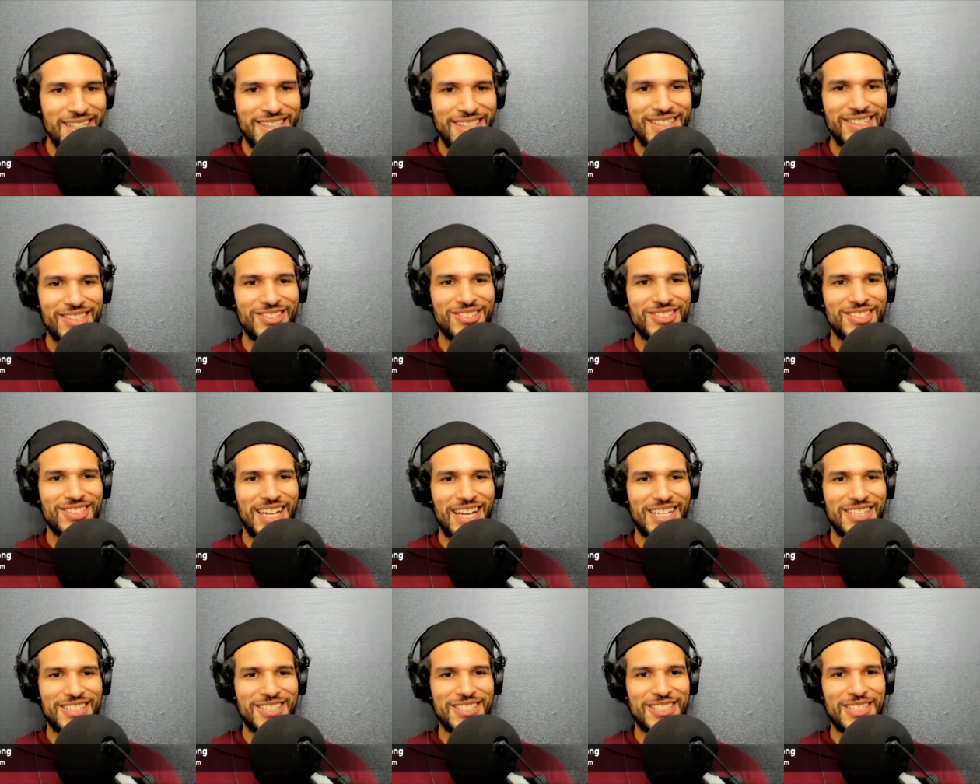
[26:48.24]
You know,
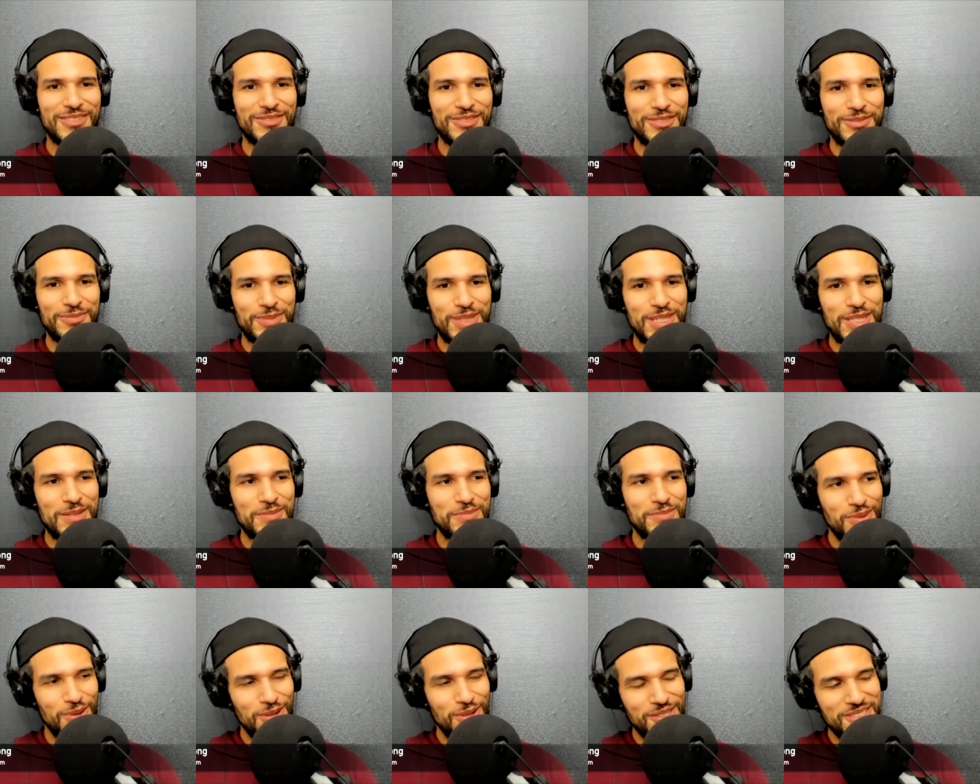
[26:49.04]
chances of it
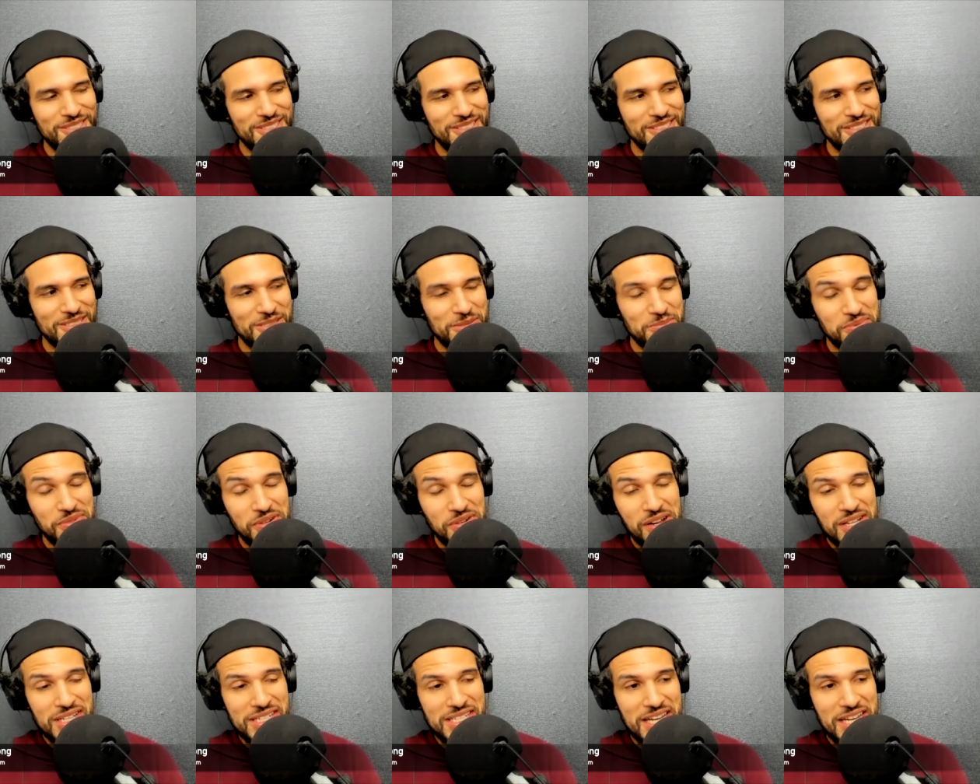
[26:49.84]
being poisonous are
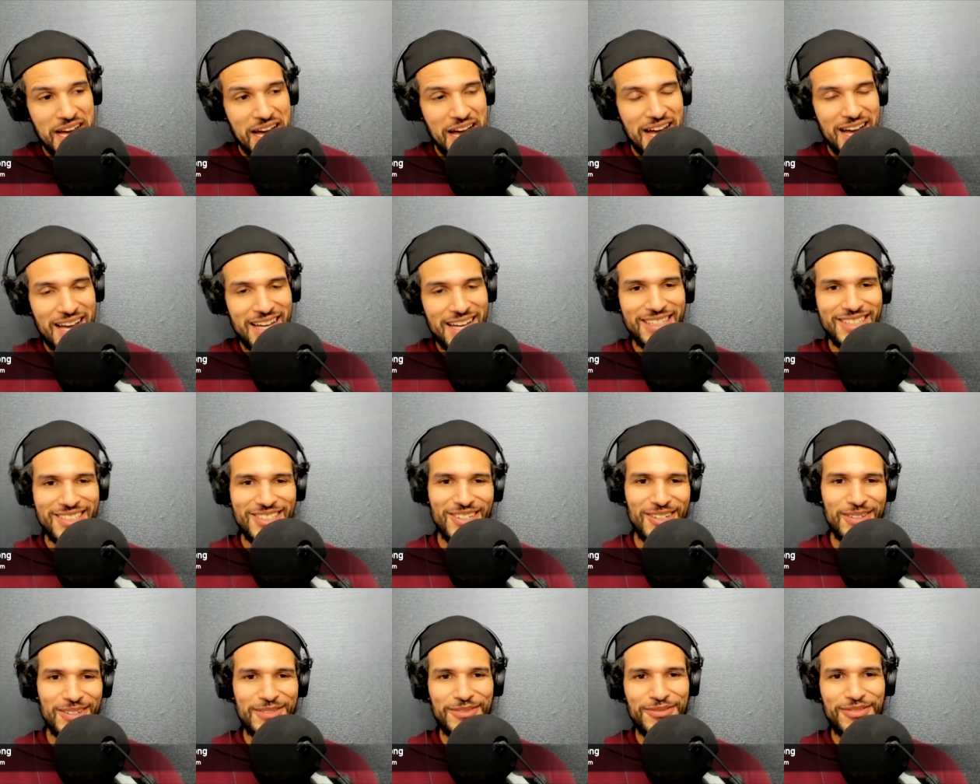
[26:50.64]
probably high, you
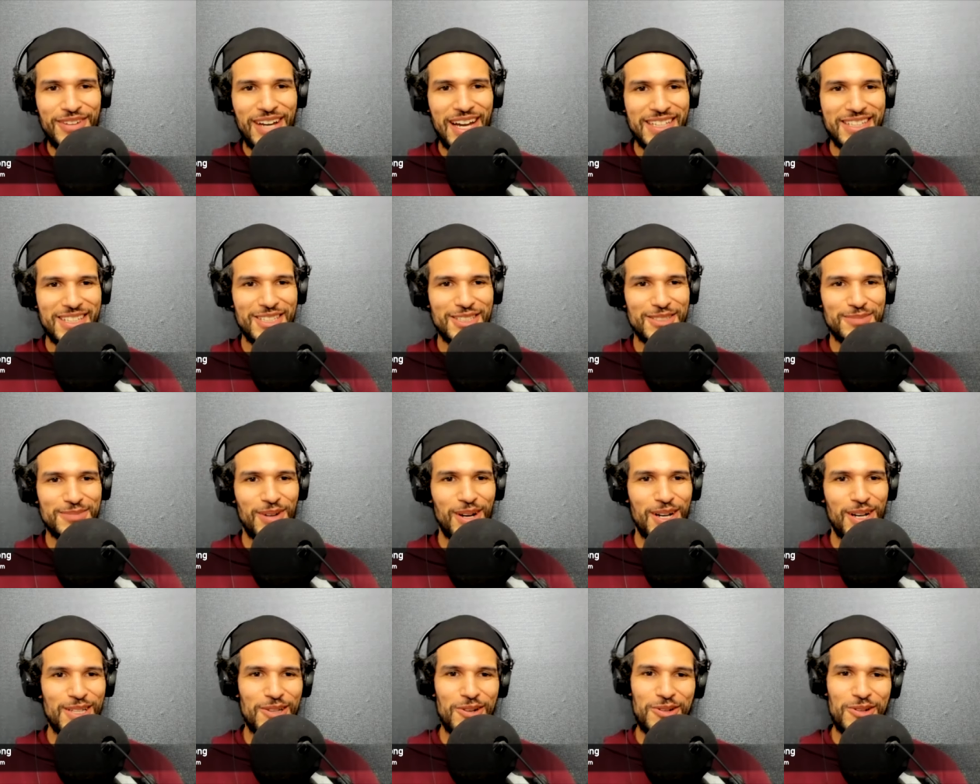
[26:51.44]
know, and the fact that it's
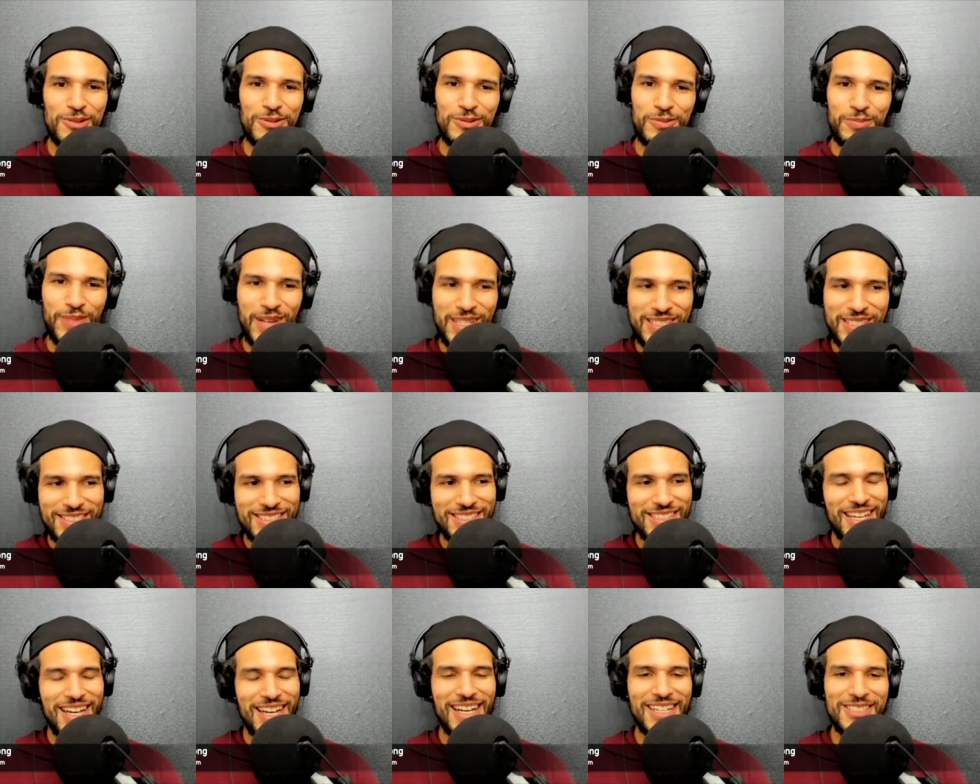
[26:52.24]
probably loaded with
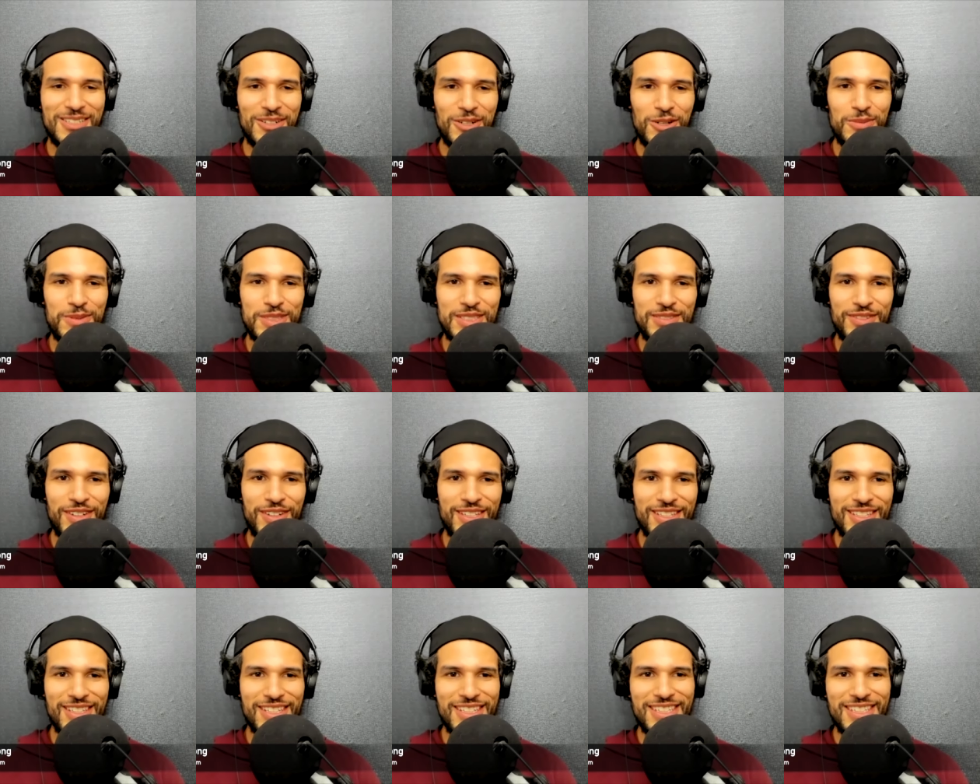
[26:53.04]
pesticides and a whole bunch of
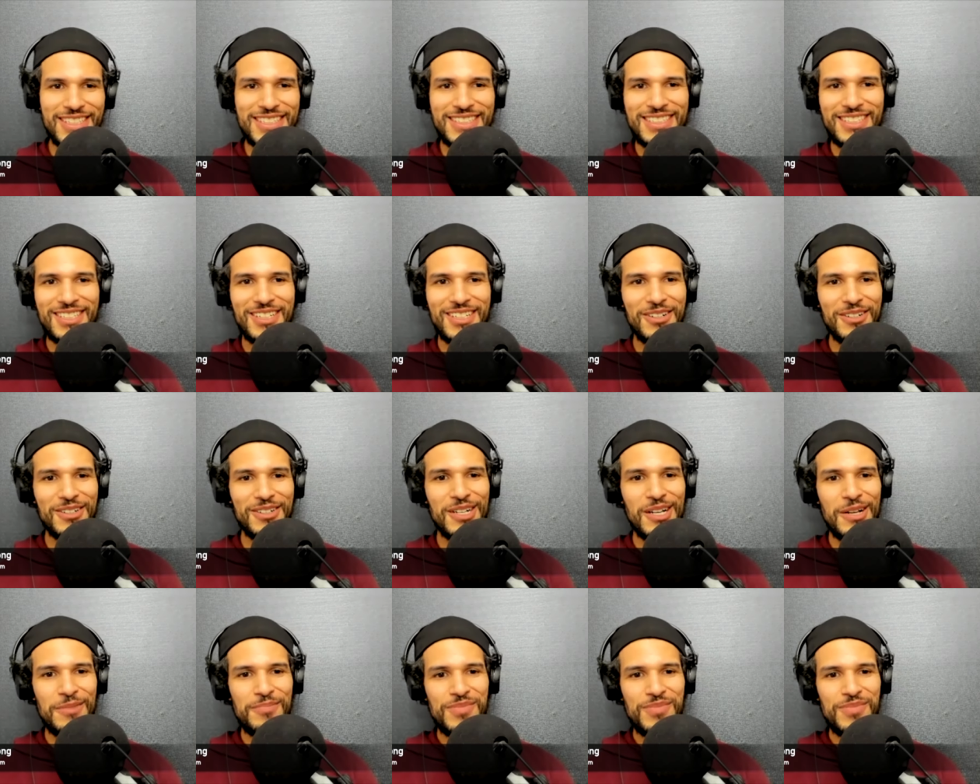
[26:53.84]
other things, you know.